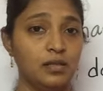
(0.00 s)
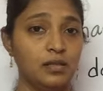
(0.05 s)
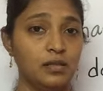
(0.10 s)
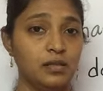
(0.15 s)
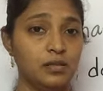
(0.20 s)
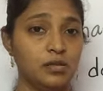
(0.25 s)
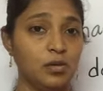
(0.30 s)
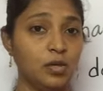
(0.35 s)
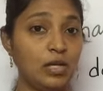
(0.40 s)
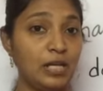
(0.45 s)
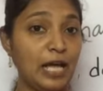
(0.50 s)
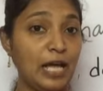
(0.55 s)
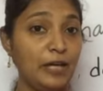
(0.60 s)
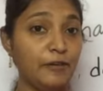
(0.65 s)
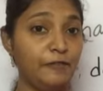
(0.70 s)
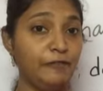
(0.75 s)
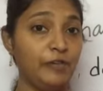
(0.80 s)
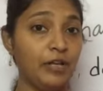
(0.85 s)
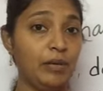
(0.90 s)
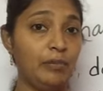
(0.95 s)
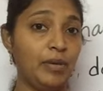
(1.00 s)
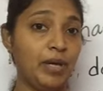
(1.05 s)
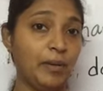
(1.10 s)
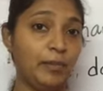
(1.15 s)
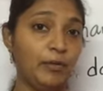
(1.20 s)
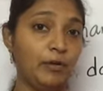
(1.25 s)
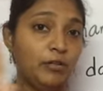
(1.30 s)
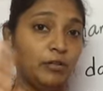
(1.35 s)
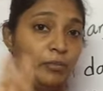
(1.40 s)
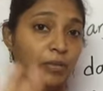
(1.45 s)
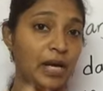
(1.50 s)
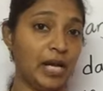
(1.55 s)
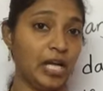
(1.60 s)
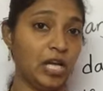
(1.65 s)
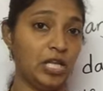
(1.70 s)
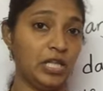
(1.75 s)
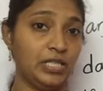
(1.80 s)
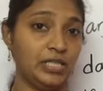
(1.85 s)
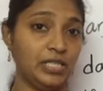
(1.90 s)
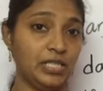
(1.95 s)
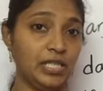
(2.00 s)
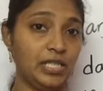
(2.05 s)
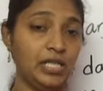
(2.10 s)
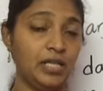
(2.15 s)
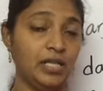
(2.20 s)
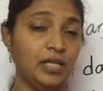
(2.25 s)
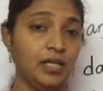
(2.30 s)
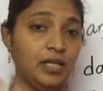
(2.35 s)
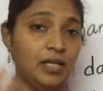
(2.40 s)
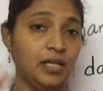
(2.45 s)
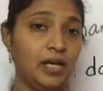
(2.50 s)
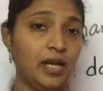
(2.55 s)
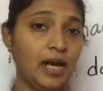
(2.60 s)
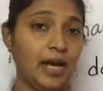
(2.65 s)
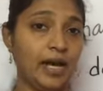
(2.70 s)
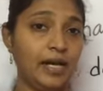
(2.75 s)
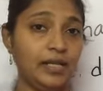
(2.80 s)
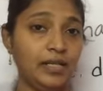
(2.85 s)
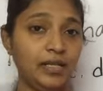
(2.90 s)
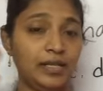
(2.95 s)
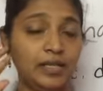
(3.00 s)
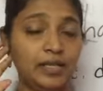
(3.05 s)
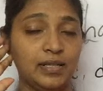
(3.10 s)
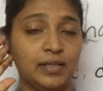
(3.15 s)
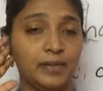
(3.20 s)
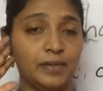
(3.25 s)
So life will be about biology, and